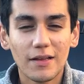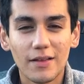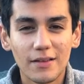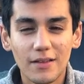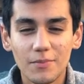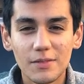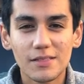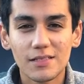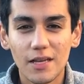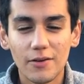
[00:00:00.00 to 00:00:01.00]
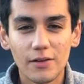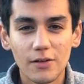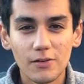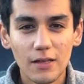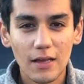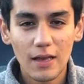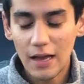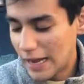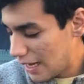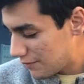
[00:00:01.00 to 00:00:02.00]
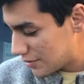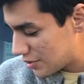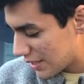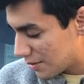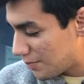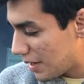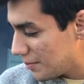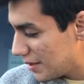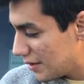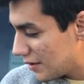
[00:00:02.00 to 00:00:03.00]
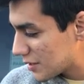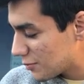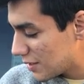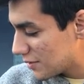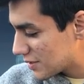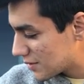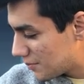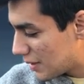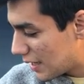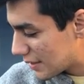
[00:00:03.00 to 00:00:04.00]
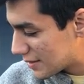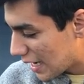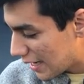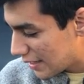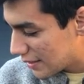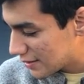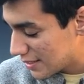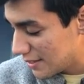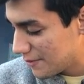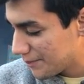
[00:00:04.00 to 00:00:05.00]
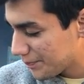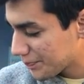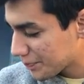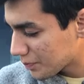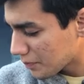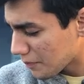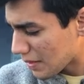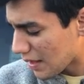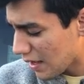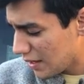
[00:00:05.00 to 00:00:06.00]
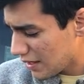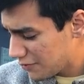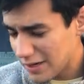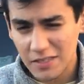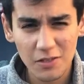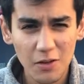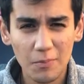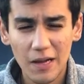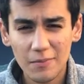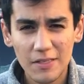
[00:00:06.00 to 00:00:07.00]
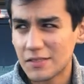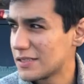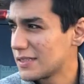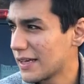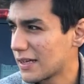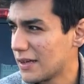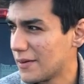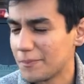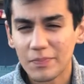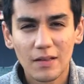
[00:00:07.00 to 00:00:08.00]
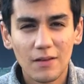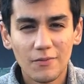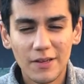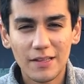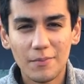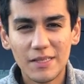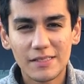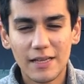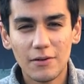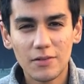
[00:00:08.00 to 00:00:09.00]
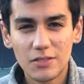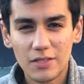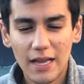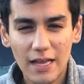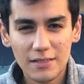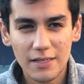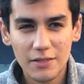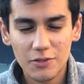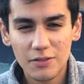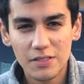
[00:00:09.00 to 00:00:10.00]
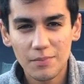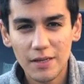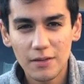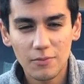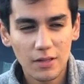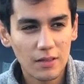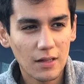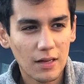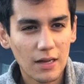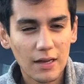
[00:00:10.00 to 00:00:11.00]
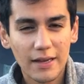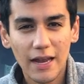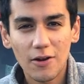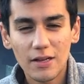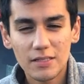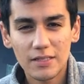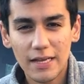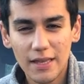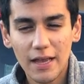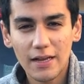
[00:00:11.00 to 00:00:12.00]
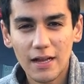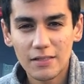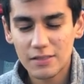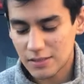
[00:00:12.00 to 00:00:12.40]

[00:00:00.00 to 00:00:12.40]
on Columbus's area code. I have a chicken banh mi here as well as some uh, Thai tea. And yeah, if you guys don't know, banh mi is just like a Vietnamese sandwich. It has like a choice of meat with uh, carrots, like daikons,